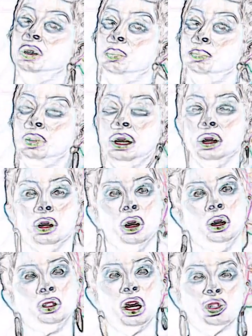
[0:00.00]
manipulated?
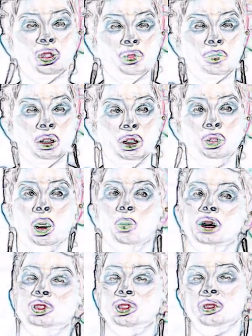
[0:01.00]
Does she really know?
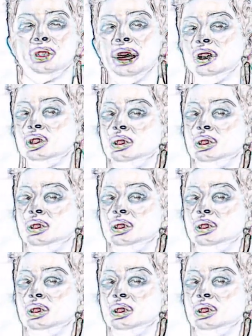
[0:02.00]
Is she saying